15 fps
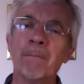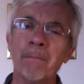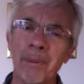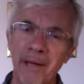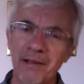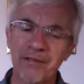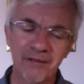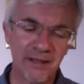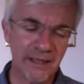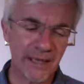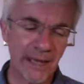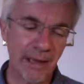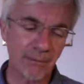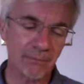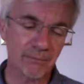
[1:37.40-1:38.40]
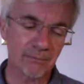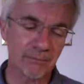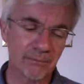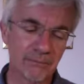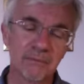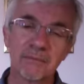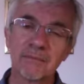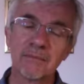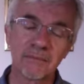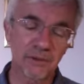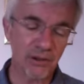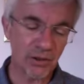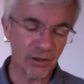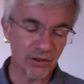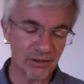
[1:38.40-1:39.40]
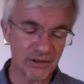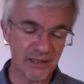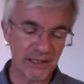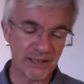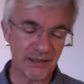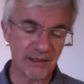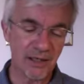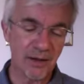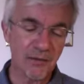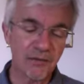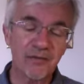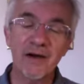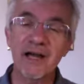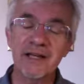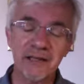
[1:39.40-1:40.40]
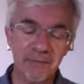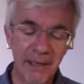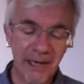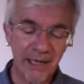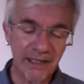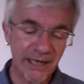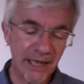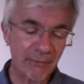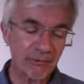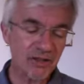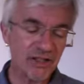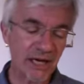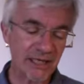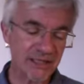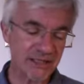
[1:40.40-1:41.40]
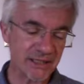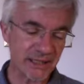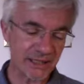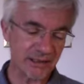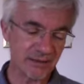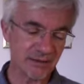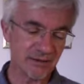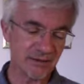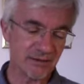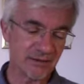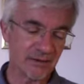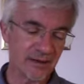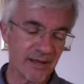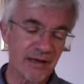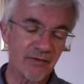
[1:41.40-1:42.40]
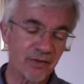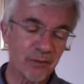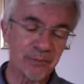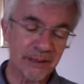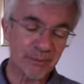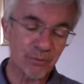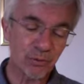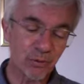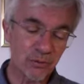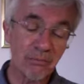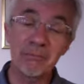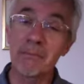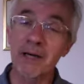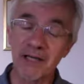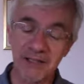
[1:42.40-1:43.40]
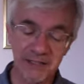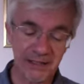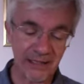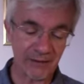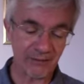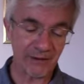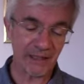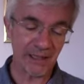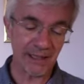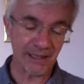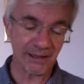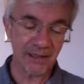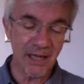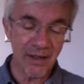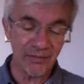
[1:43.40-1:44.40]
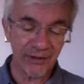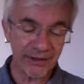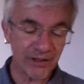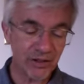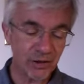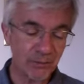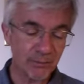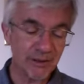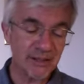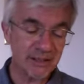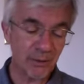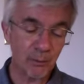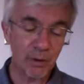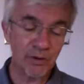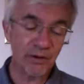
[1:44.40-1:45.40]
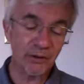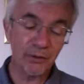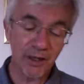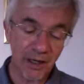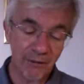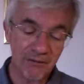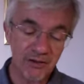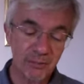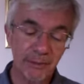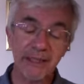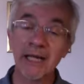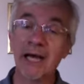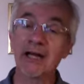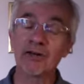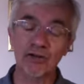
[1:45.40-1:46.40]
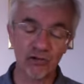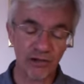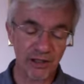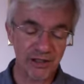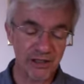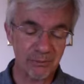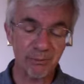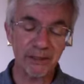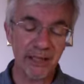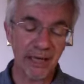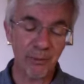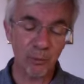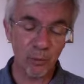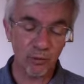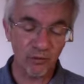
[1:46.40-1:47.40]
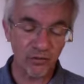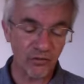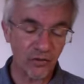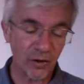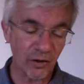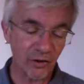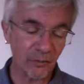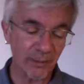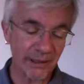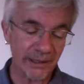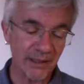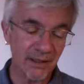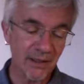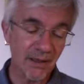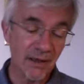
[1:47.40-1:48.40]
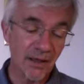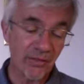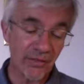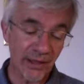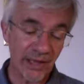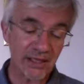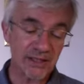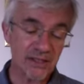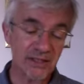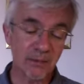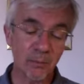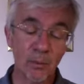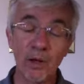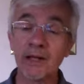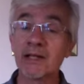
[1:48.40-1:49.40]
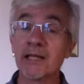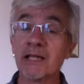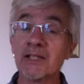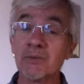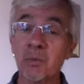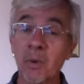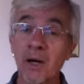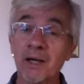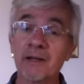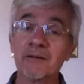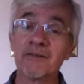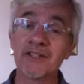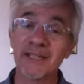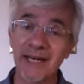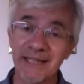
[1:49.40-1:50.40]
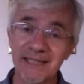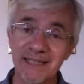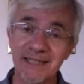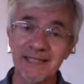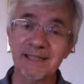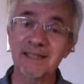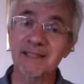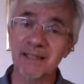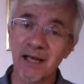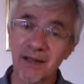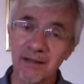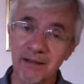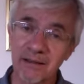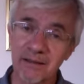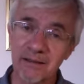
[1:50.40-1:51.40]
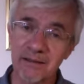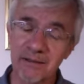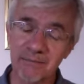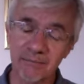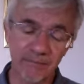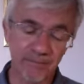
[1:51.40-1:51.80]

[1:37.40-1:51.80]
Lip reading: Bethlehem, God said. Find a man named Jesse. If the people must have a king, then it should be someone who loves me and trusts me and will follow me. That someone is one of Jesse's sons.